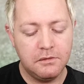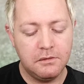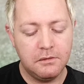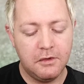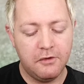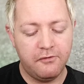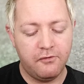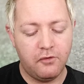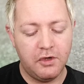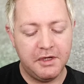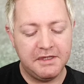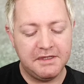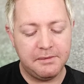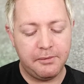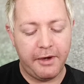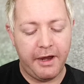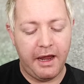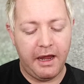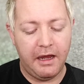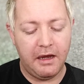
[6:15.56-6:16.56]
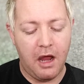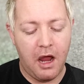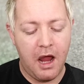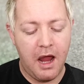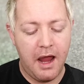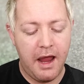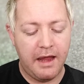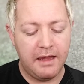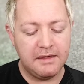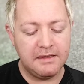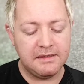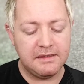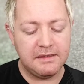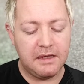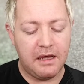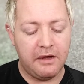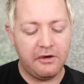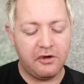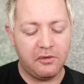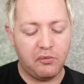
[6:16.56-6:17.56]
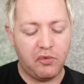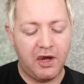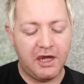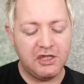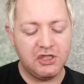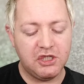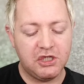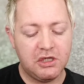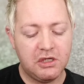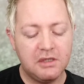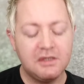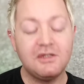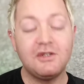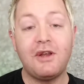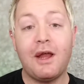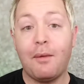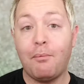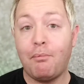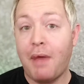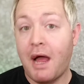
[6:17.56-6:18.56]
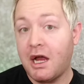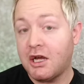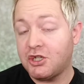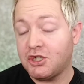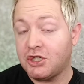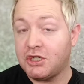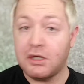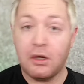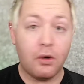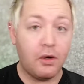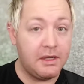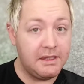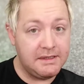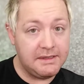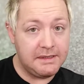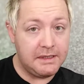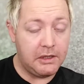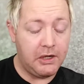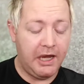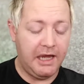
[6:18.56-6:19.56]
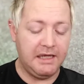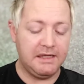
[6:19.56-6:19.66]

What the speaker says: Avoid spraying in eyes. Under pressure. Do not puncture or incinerate.